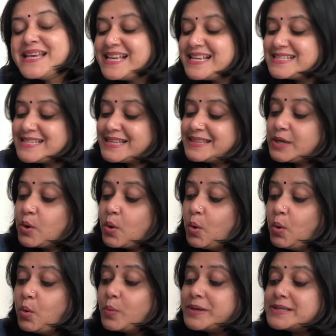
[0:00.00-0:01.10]
is that they
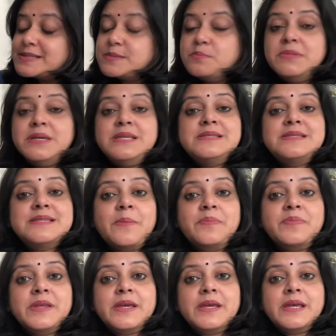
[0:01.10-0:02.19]
always mean
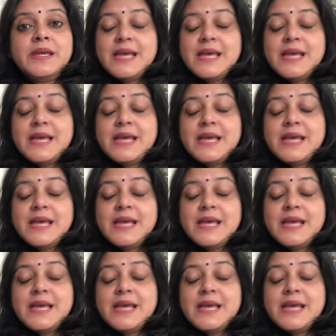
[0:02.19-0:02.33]
something.